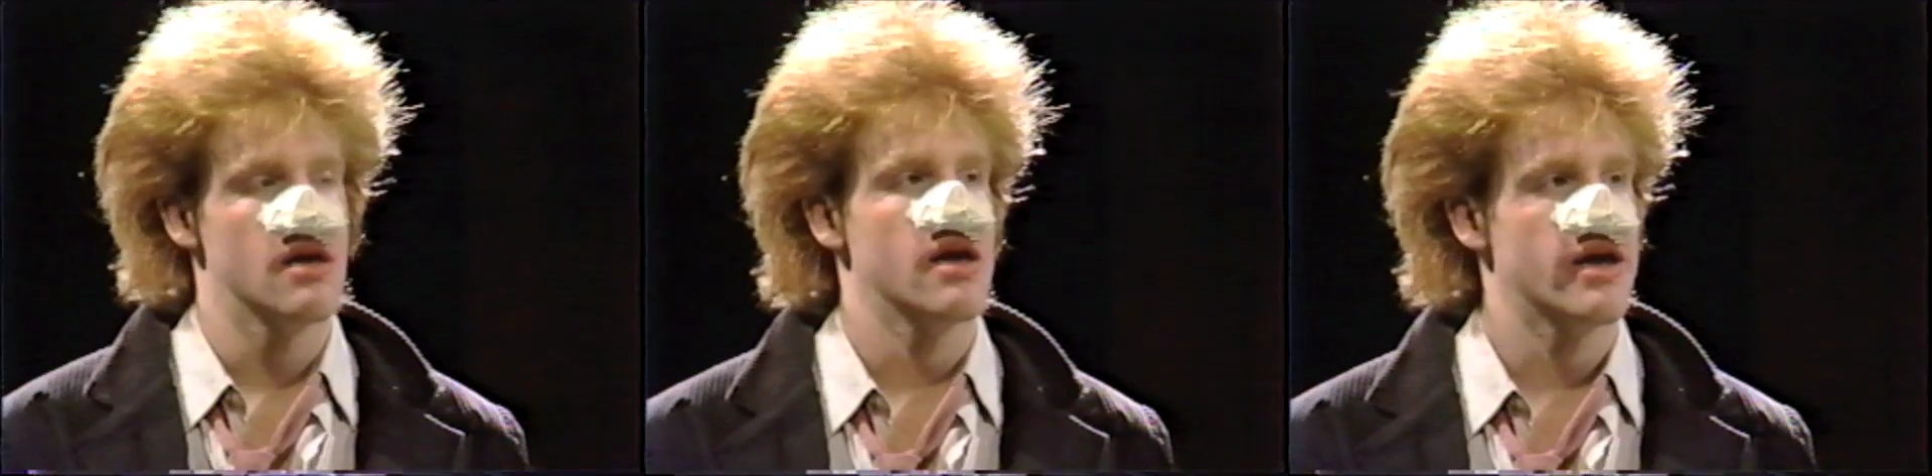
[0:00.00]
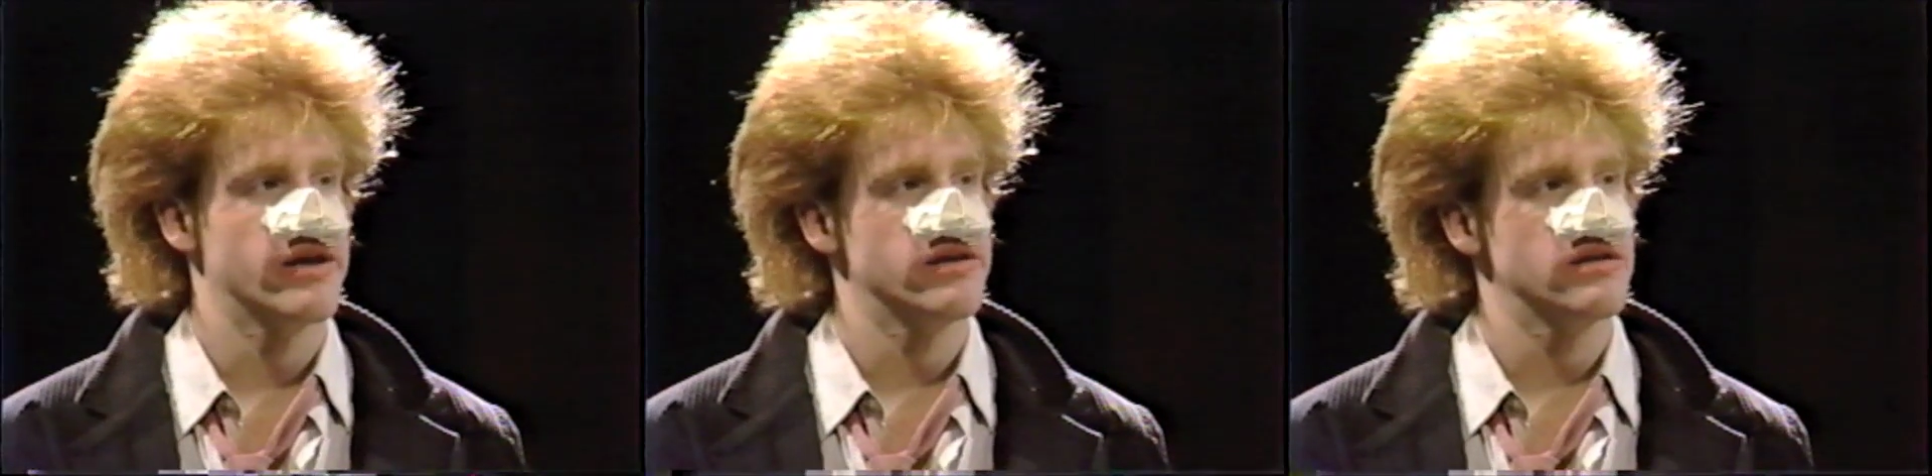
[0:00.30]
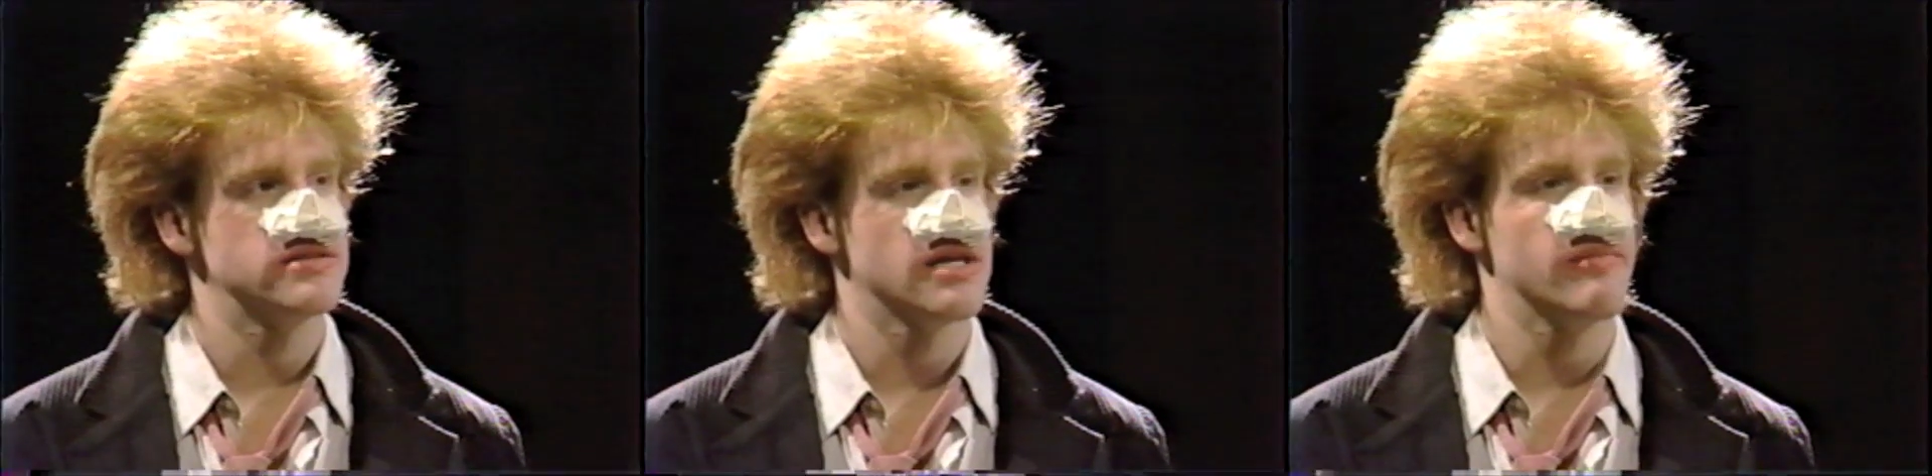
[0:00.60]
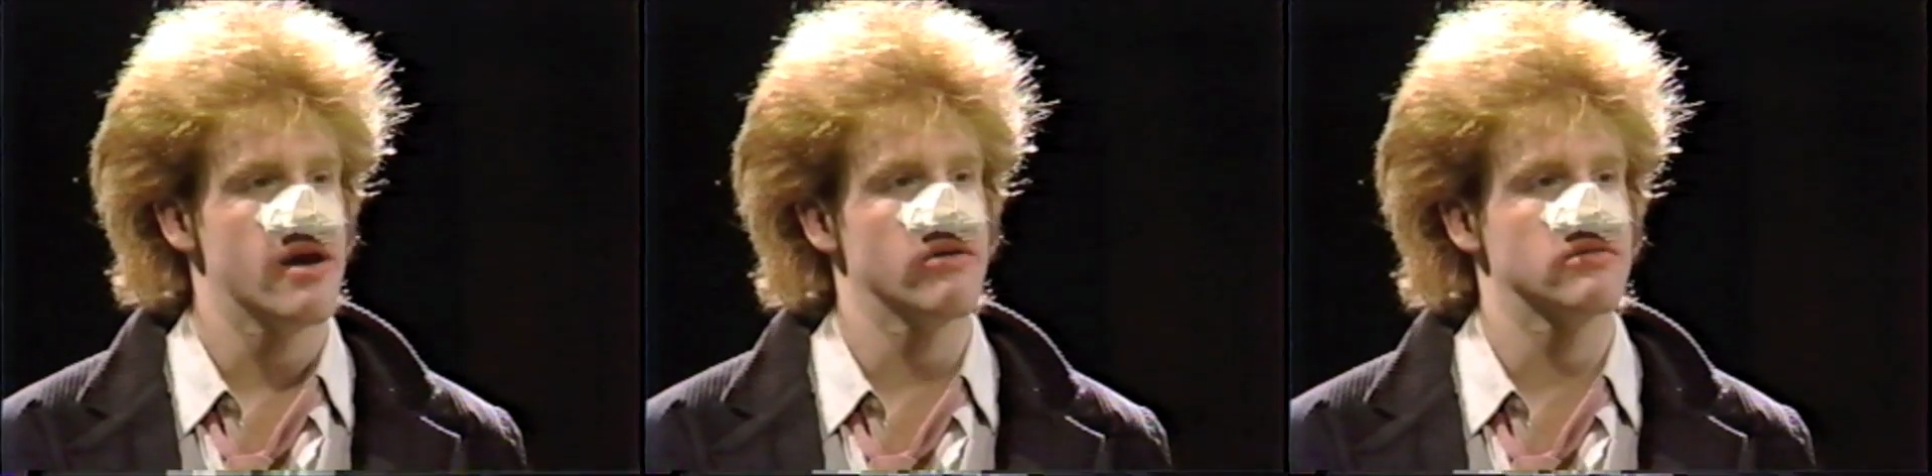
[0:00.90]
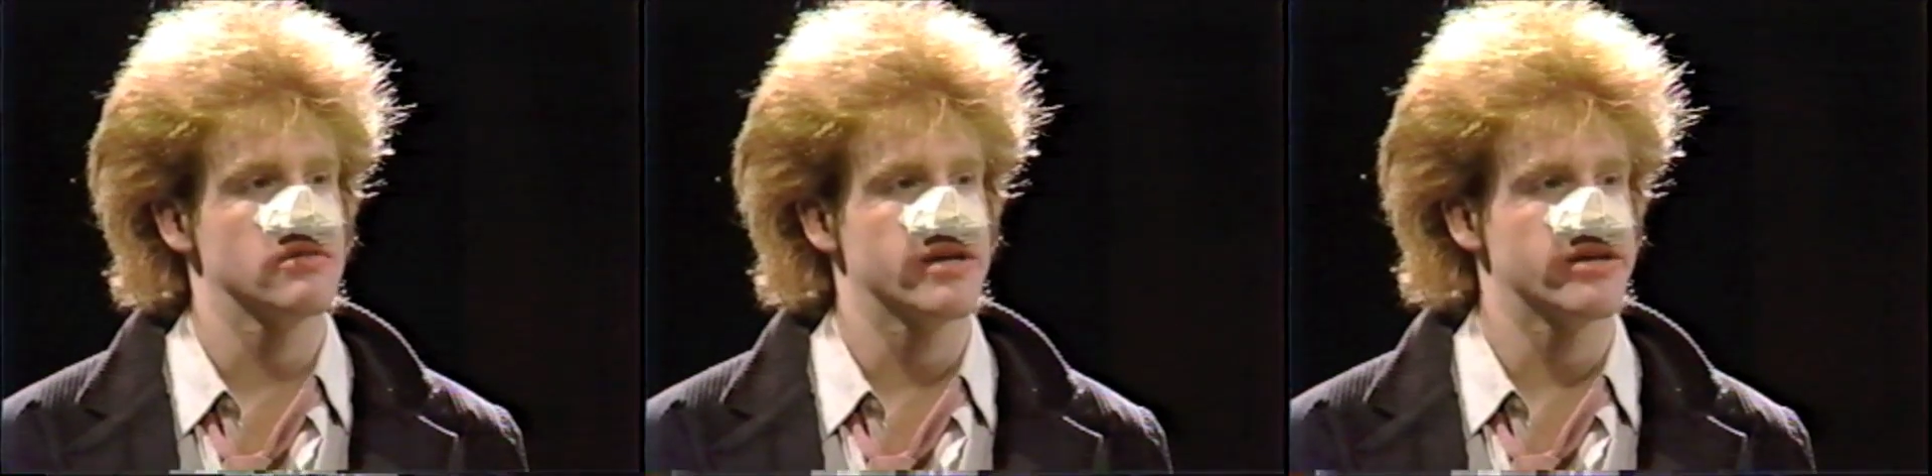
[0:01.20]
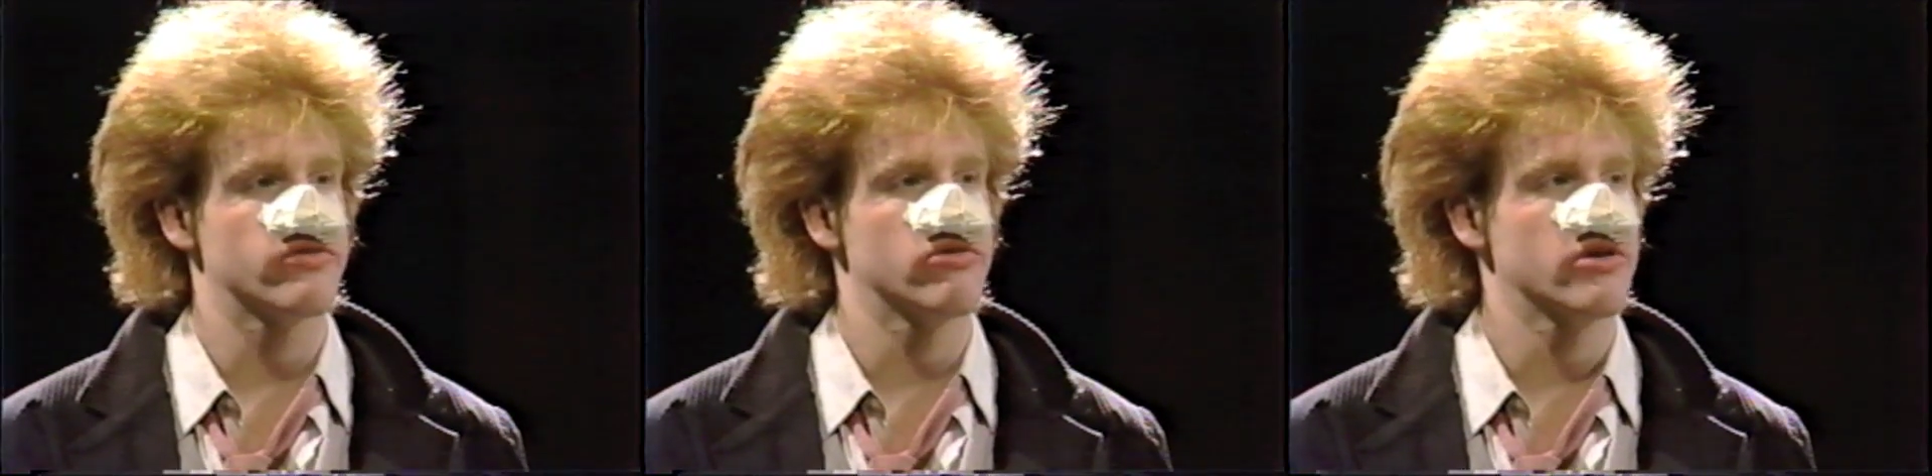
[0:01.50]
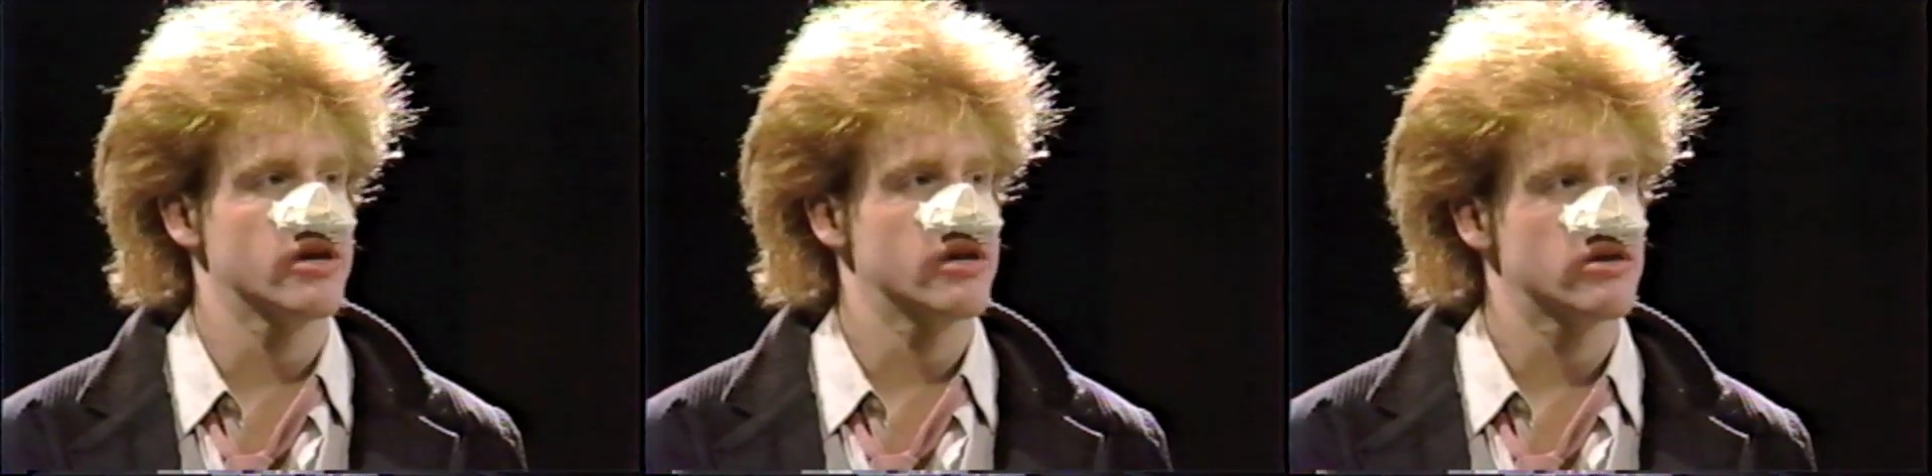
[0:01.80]
and somehow it gets
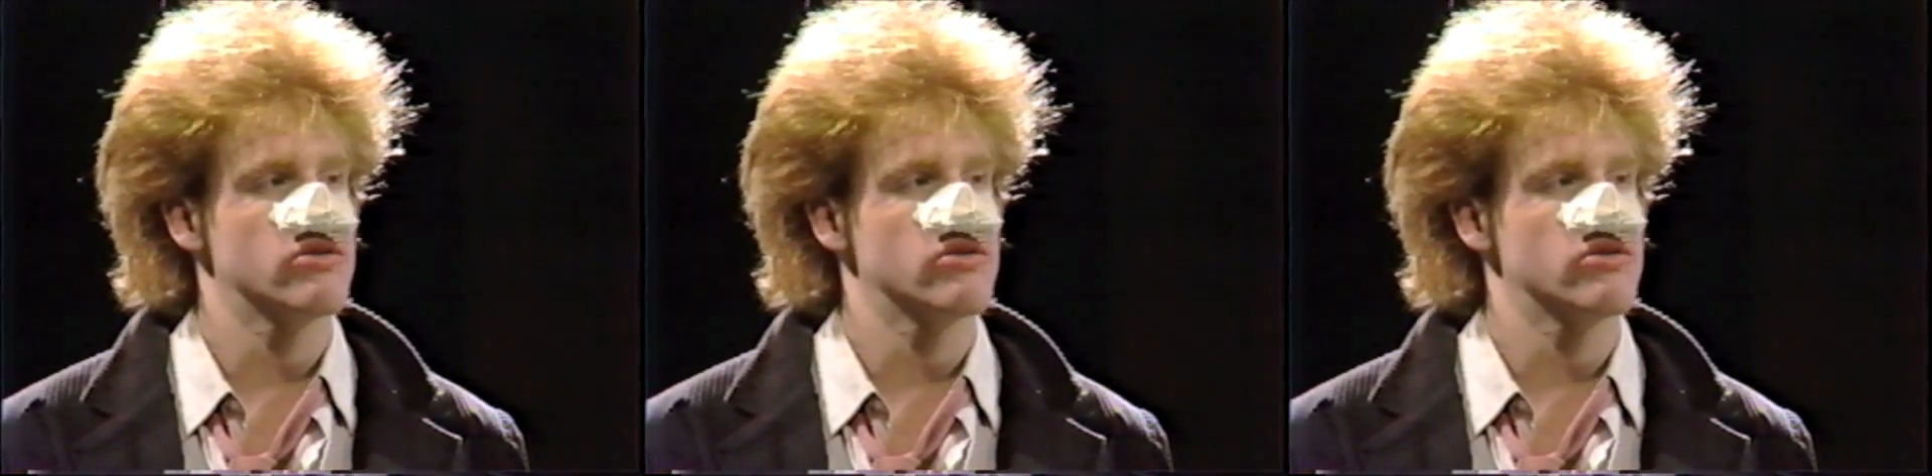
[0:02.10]
crooked.